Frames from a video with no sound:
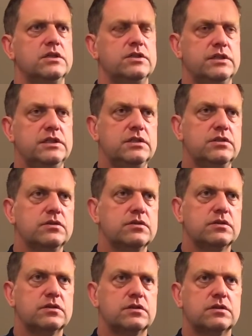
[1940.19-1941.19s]

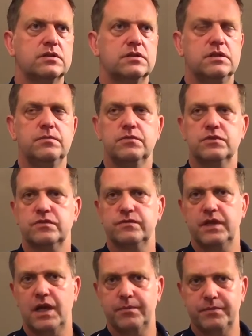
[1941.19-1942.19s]
Genius, Nimbus
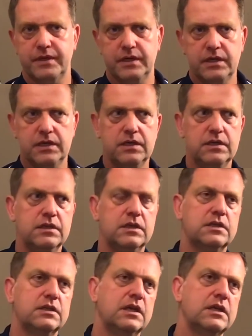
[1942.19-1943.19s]
VIP,
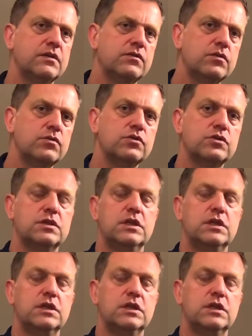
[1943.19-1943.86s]
and then Evolution.